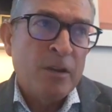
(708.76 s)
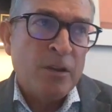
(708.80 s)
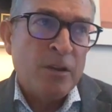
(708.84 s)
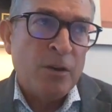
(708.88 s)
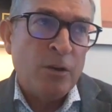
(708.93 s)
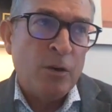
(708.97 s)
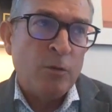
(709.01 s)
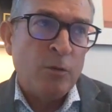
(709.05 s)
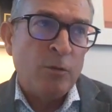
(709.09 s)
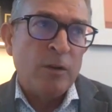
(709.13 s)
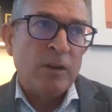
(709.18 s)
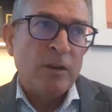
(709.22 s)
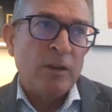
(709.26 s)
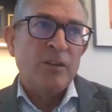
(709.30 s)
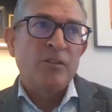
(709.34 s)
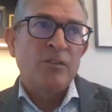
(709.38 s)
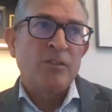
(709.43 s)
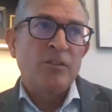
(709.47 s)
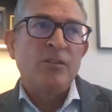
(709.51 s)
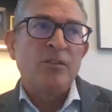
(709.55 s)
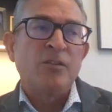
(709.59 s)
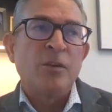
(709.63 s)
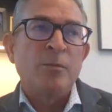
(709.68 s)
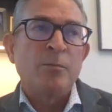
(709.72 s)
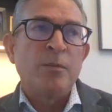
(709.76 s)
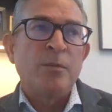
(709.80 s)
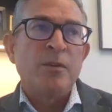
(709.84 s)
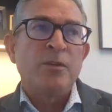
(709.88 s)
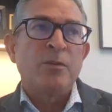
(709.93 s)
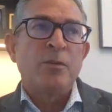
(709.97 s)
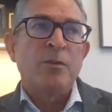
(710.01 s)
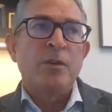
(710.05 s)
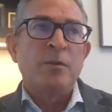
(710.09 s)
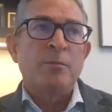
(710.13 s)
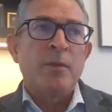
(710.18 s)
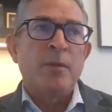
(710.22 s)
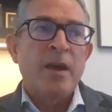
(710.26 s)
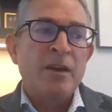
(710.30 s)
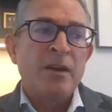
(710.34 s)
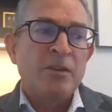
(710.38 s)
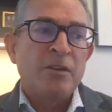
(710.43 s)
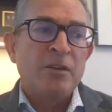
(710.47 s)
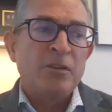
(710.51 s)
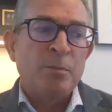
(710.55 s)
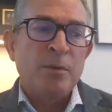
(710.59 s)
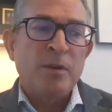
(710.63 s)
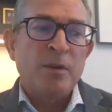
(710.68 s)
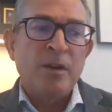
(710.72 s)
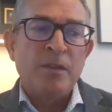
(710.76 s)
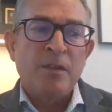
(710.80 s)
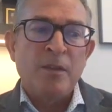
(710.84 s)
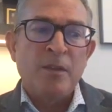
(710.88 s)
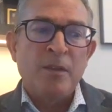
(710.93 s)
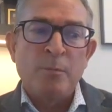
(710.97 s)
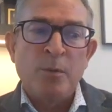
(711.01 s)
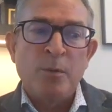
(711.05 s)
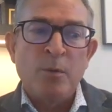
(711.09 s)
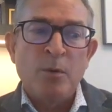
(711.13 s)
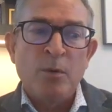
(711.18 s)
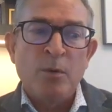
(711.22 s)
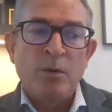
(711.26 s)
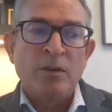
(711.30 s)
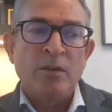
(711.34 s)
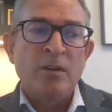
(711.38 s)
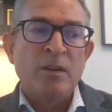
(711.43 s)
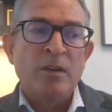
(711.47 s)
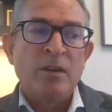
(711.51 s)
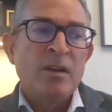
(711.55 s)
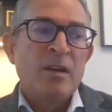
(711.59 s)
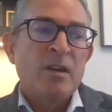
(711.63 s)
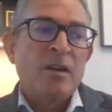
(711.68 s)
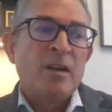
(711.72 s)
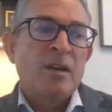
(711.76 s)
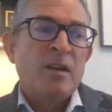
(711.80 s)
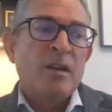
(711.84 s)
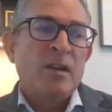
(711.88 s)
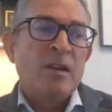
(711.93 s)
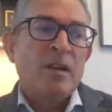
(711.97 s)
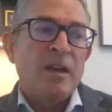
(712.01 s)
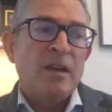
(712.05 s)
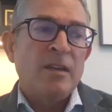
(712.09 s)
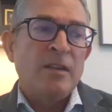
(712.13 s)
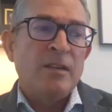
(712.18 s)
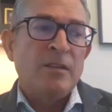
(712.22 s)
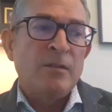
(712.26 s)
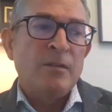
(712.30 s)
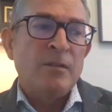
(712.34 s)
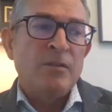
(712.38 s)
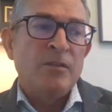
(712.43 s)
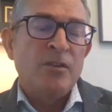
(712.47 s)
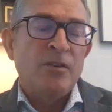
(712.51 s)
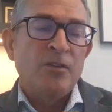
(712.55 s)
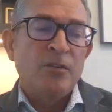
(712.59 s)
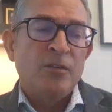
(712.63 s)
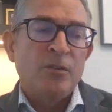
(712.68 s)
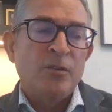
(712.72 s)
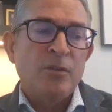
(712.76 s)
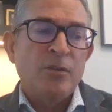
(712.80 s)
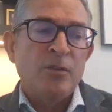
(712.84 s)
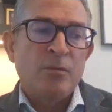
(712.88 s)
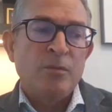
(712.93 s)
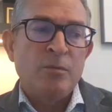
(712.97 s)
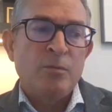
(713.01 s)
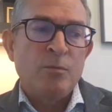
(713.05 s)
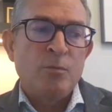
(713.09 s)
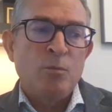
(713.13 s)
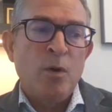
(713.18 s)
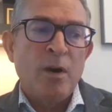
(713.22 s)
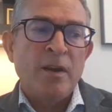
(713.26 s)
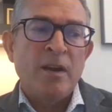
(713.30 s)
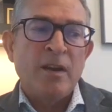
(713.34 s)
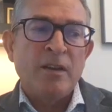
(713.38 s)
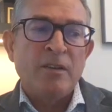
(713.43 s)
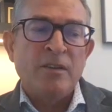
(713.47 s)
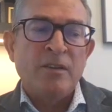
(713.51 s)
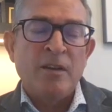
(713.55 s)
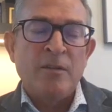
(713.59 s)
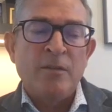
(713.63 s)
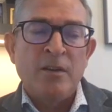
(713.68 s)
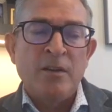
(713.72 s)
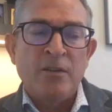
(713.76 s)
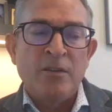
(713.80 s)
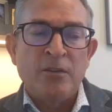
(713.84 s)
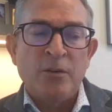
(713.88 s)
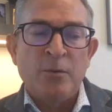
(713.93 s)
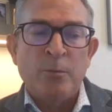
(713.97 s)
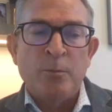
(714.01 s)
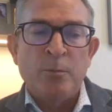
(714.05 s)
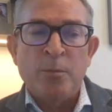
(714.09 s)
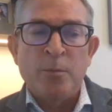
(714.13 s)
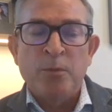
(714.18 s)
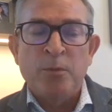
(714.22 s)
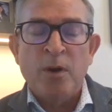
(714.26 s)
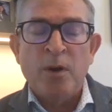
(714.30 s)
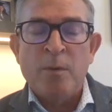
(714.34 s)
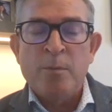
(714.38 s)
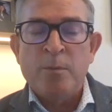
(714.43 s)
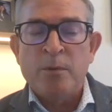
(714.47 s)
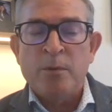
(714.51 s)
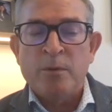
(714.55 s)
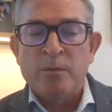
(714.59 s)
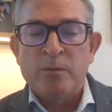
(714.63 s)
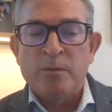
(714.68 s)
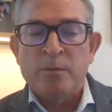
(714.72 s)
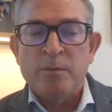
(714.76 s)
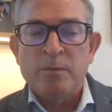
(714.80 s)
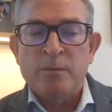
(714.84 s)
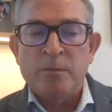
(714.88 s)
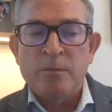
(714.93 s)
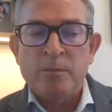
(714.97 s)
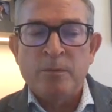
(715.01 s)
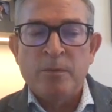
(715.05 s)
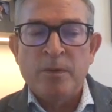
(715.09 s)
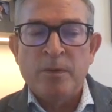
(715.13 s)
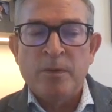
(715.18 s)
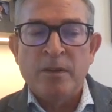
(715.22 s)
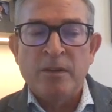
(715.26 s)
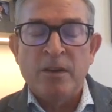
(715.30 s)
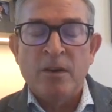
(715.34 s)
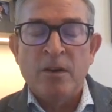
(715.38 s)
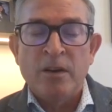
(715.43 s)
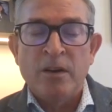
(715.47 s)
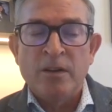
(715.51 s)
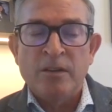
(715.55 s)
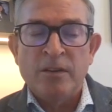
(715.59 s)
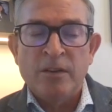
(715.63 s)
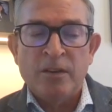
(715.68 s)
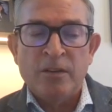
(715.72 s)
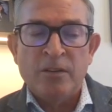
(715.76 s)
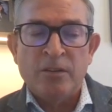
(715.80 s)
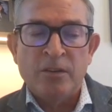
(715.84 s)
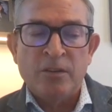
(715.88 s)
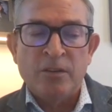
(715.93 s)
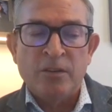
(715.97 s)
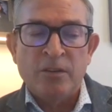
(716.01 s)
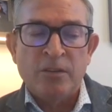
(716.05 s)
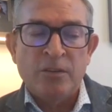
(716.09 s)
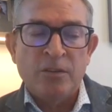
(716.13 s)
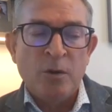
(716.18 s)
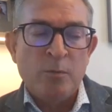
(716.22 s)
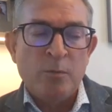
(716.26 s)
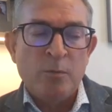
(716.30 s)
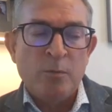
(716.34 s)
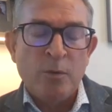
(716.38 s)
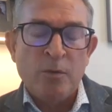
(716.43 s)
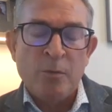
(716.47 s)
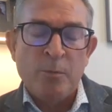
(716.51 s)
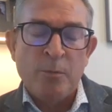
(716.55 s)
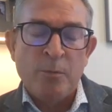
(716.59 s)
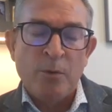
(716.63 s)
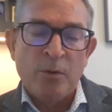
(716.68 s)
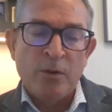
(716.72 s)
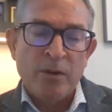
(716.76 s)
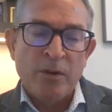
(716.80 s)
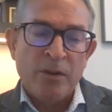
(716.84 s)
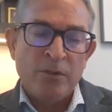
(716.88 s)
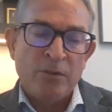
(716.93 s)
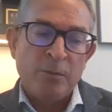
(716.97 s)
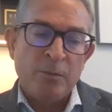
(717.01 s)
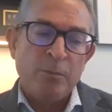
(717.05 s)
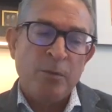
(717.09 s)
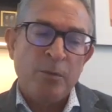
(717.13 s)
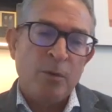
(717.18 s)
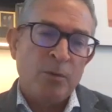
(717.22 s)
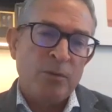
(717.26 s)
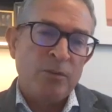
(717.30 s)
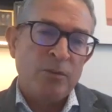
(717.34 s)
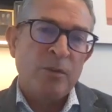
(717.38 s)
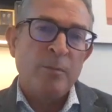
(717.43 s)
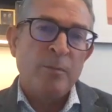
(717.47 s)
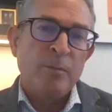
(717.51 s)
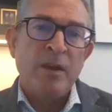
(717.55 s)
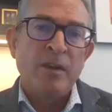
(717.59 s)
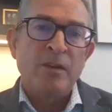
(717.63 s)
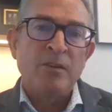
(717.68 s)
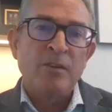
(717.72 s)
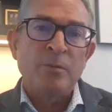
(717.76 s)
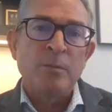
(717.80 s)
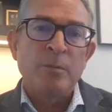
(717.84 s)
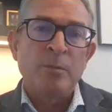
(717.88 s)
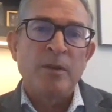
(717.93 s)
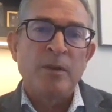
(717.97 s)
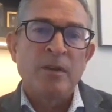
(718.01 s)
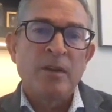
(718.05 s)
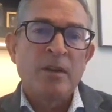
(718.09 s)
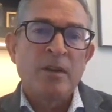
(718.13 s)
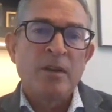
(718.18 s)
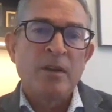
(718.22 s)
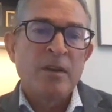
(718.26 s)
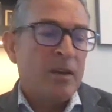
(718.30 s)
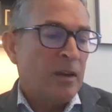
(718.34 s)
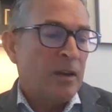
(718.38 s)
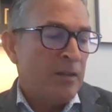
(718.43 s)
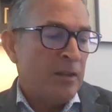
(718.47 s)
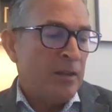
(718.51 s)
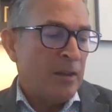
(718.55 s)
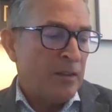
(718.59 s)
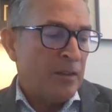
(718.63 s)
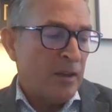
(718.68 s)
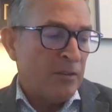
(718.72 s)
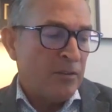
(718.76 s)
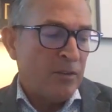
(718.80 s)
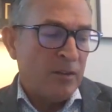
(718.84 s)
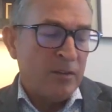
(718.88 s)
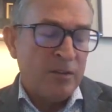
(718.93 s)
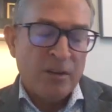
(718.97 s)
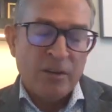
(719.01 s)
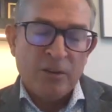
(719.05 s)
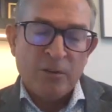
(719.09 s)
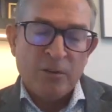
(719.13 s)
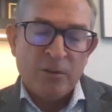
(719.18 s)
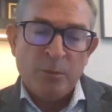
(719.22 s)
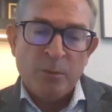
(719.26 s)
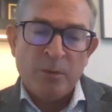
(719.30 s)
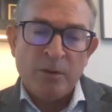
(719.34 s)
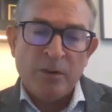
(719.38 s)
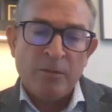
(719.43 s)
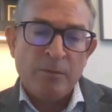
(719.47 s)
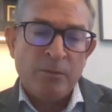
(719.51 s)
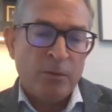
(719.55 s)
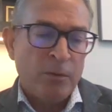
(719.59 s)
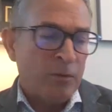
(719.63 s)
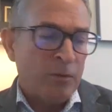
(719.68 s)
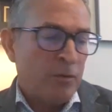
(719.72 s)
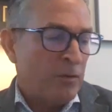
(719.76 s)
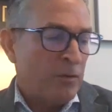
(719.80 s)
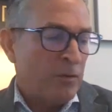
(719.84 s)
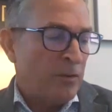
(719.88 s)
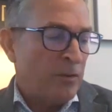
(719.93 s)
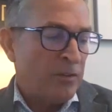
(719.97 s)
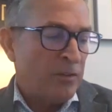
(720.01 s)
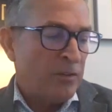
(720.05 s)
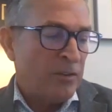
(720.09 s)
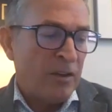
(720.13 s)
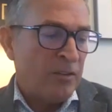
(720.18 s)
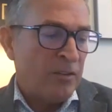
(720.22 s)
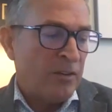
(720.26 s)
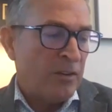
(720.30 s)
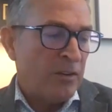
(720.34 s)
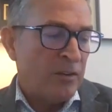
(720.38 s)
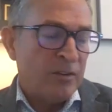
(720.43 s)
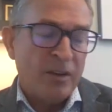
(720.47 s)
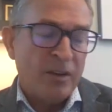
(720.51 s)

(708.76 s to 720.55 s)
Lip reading: relationship between management and the board, and just what activities are more proper in context and scope for the board as opposed to management. And I think that's the things we're going to further discuss here